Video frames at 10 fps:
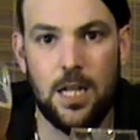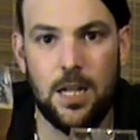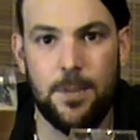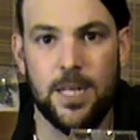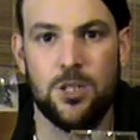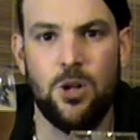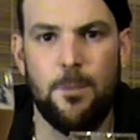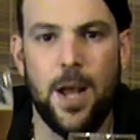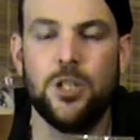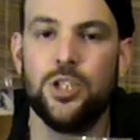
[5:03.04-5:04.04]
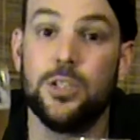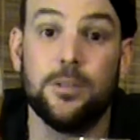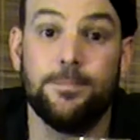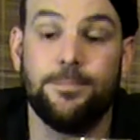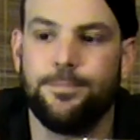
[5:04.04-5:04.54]
but it's not pungent.
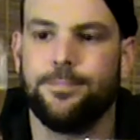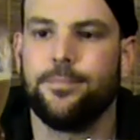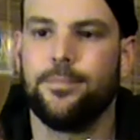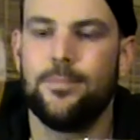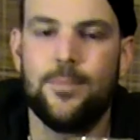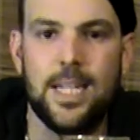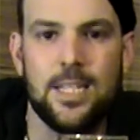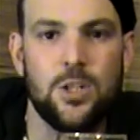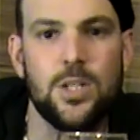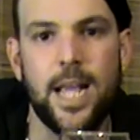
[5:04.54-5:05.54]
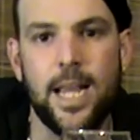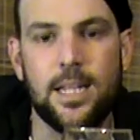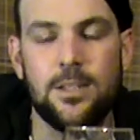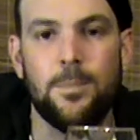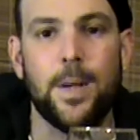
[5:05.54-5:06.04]
It's not dank, it's
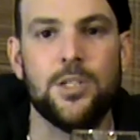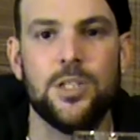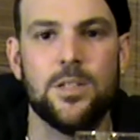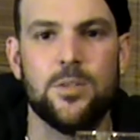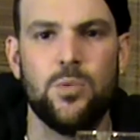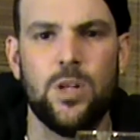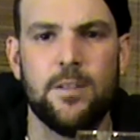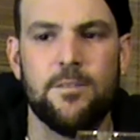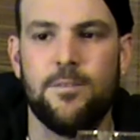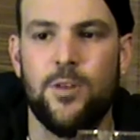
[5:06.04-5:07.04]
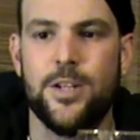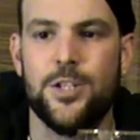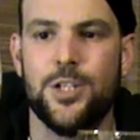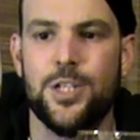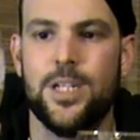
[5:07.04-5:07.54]
not pungent, it's more like a
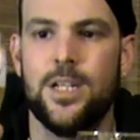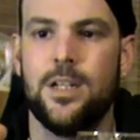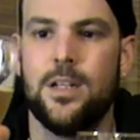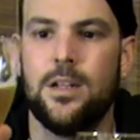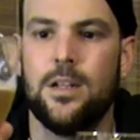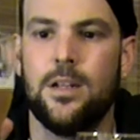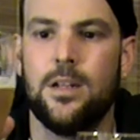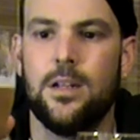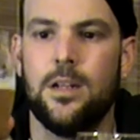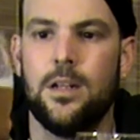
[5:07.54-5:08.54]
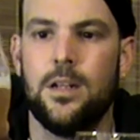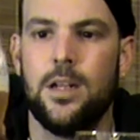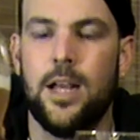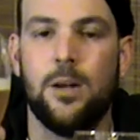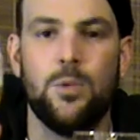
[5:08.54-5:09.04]
fresh,
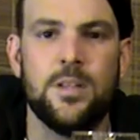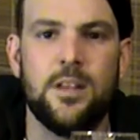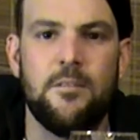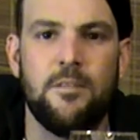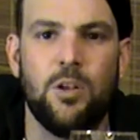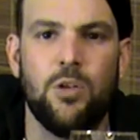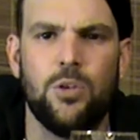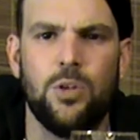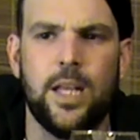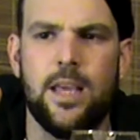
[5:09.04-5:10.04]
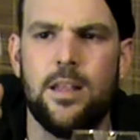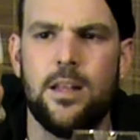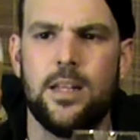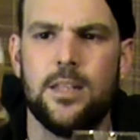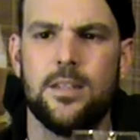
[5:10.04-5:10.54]
and I wouldn't say floral either.
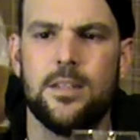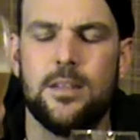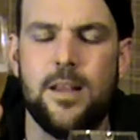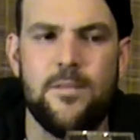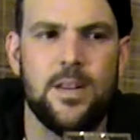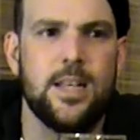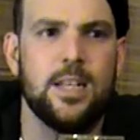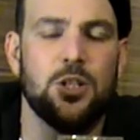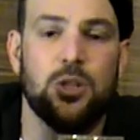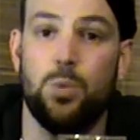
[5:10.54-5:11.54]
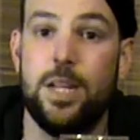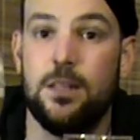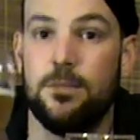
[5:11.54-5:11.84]
It's definitely a sweet